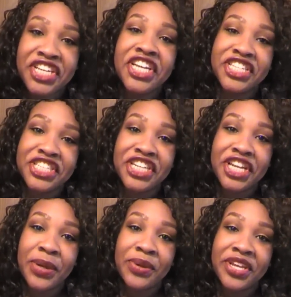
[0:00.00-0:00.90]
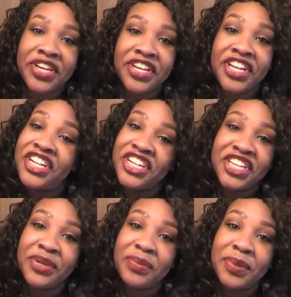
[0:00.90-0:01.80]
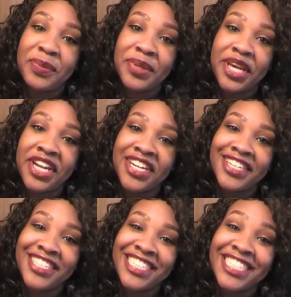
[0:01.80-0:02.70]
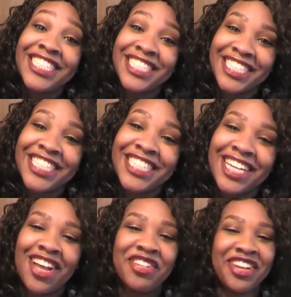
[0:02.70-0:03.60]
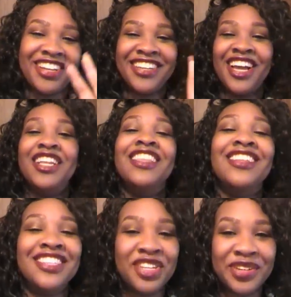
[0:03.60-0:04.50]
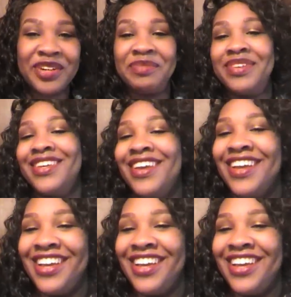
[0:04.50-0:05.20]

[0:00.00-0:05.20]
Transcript: get to know you a little bit better. Okay, that's a little creepy.